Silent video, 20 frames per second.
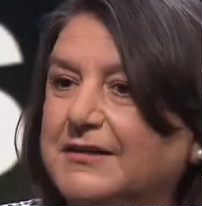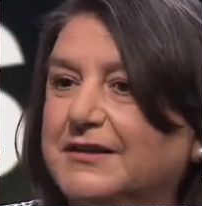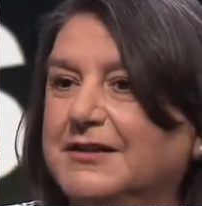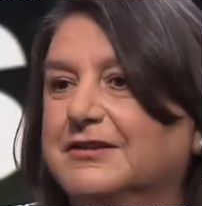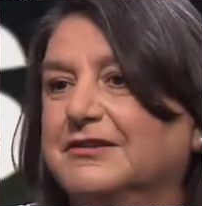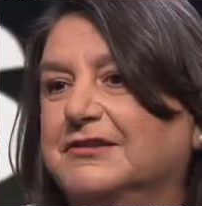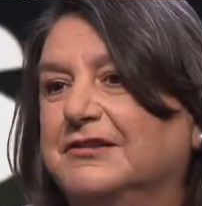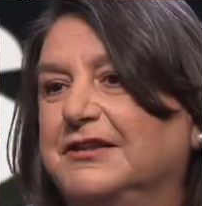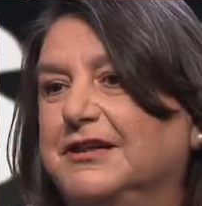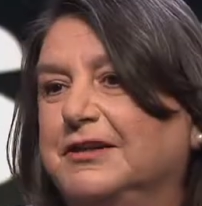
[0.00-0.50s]
a
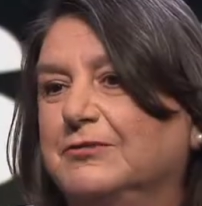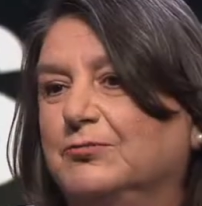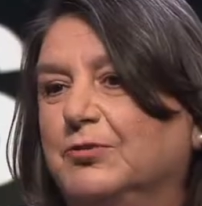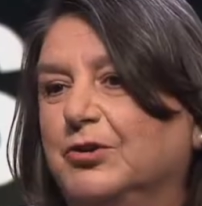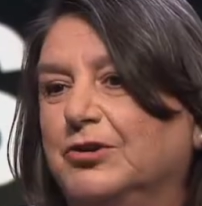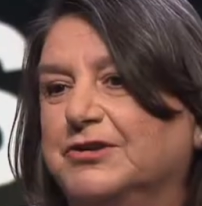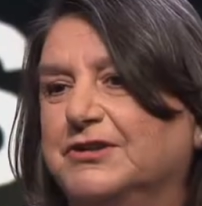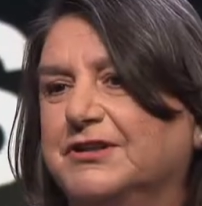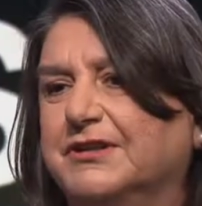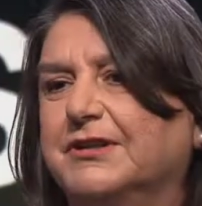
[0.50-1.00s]
clean
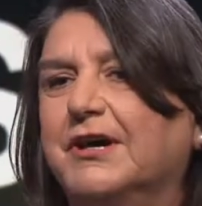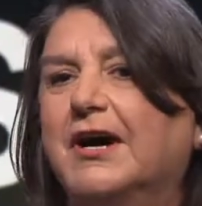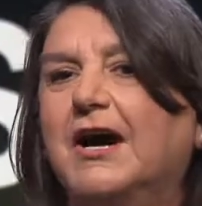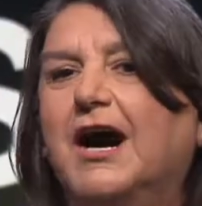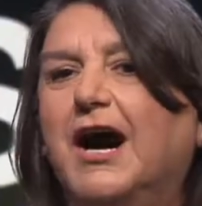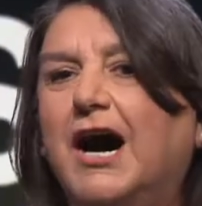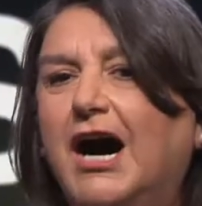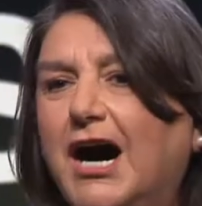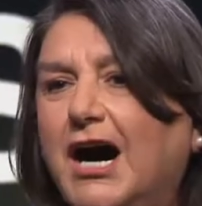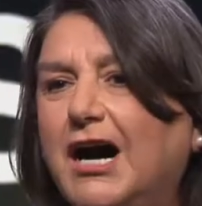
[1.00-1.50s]
water,
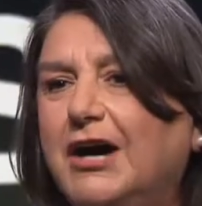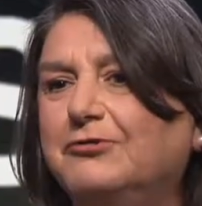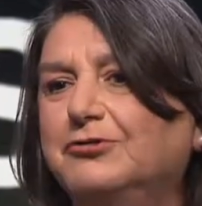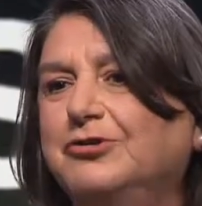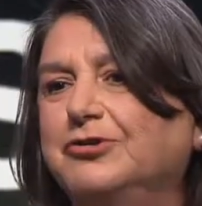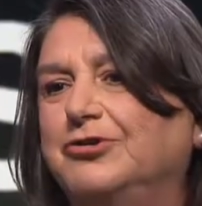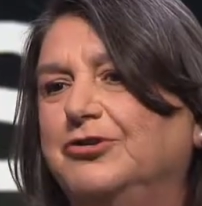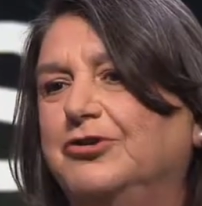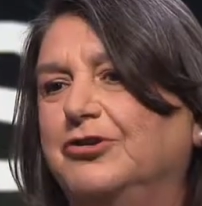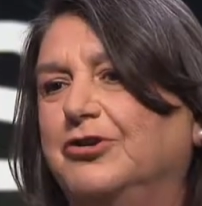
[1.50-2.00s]
how do
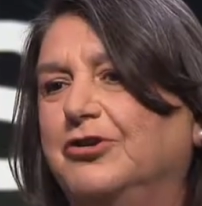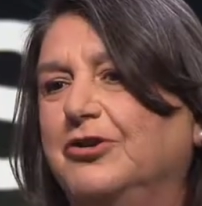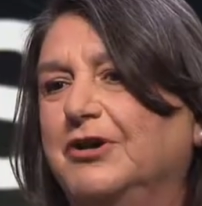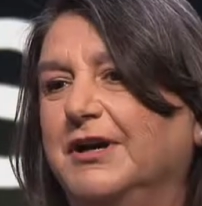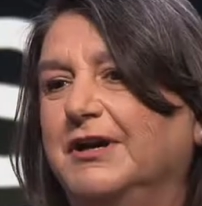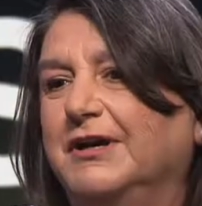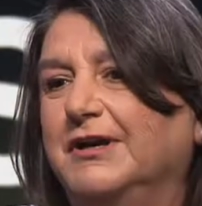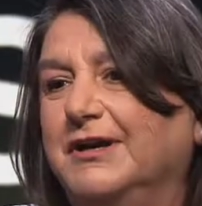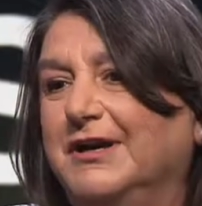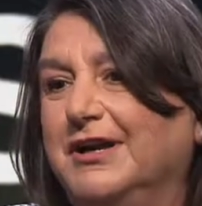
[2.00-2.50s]
you
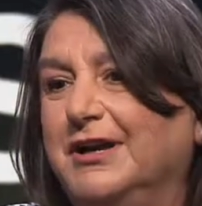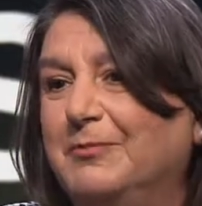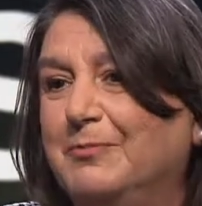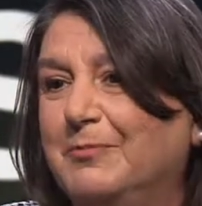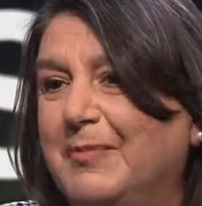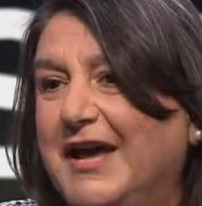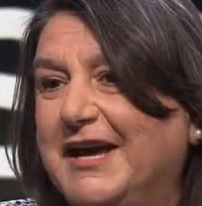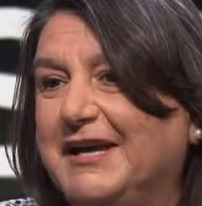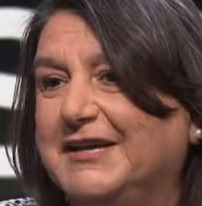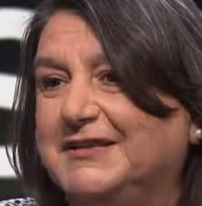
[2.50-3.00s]
uh,
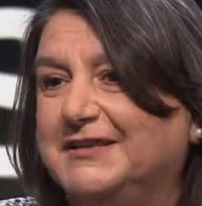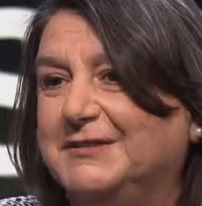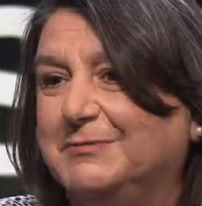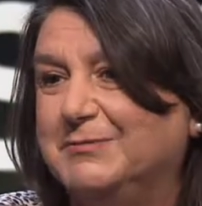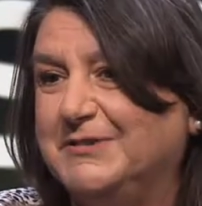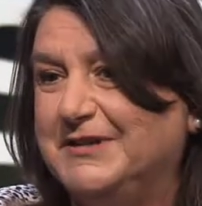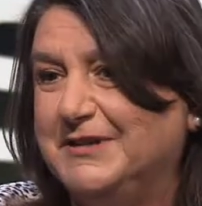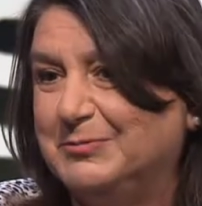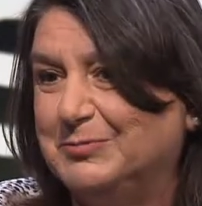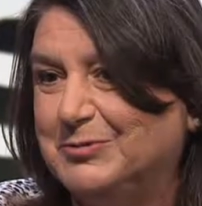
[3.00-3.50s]
make the
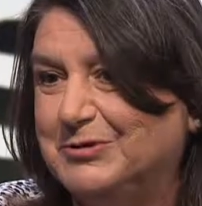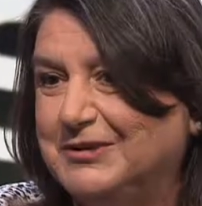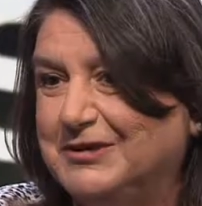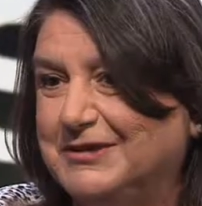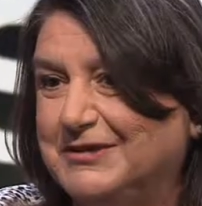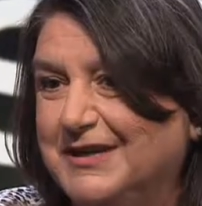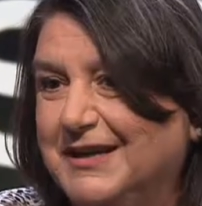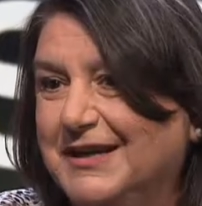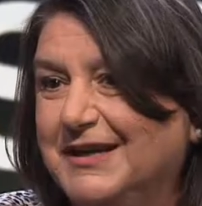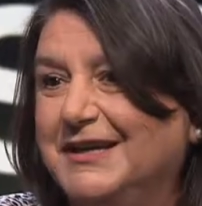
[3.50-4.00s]

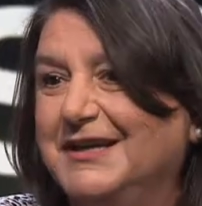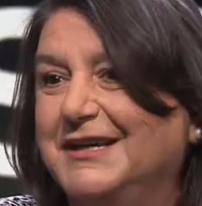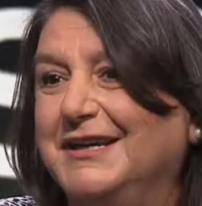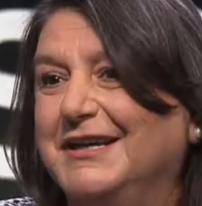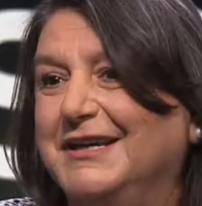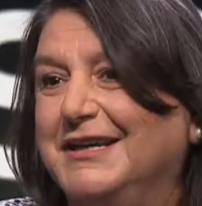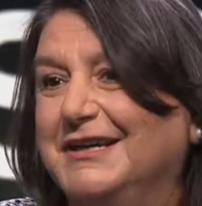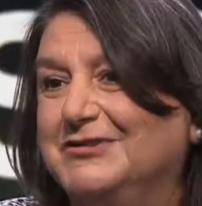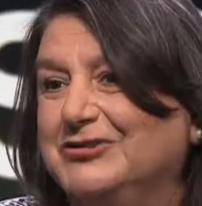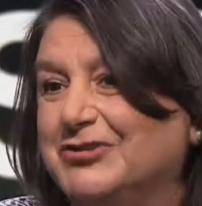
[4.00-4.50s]
people
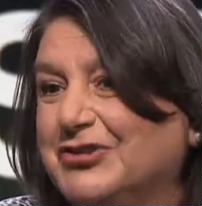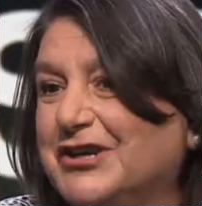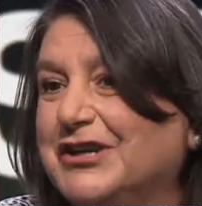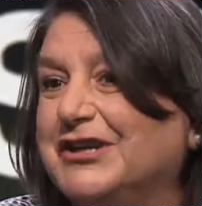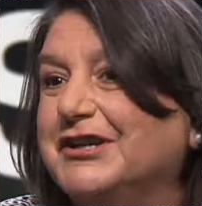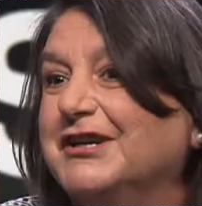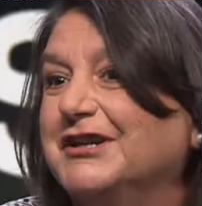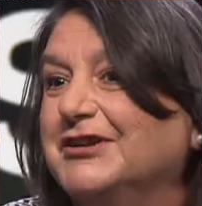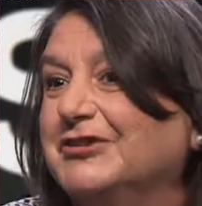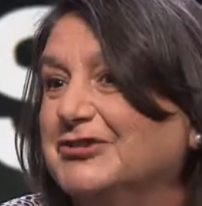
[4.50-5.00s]
uh,
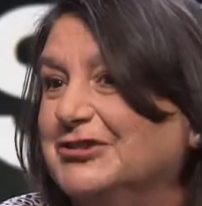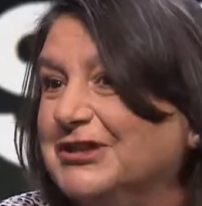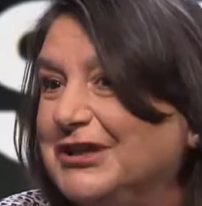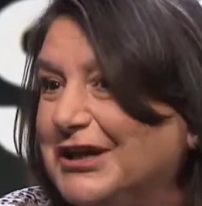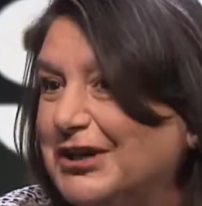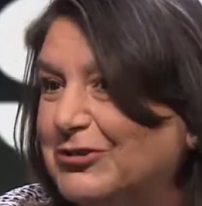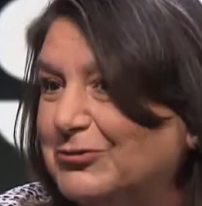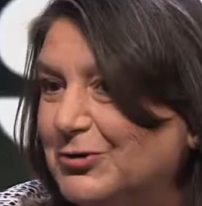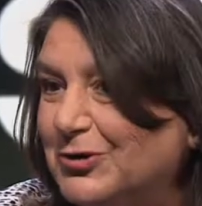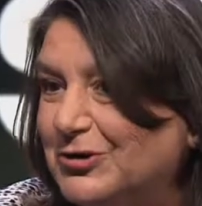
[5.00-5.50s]
drinking
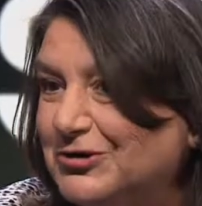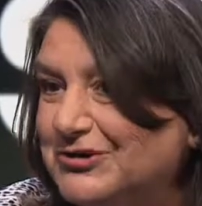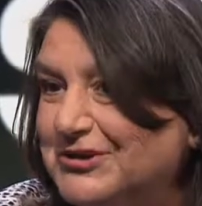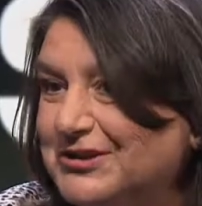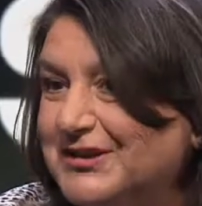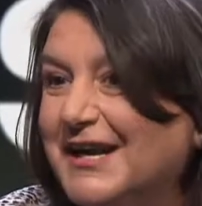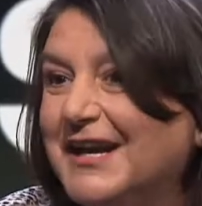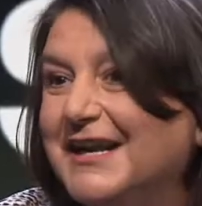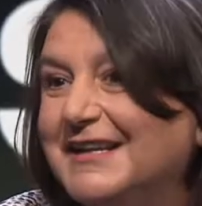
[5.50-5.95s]
cleaning water? Yes.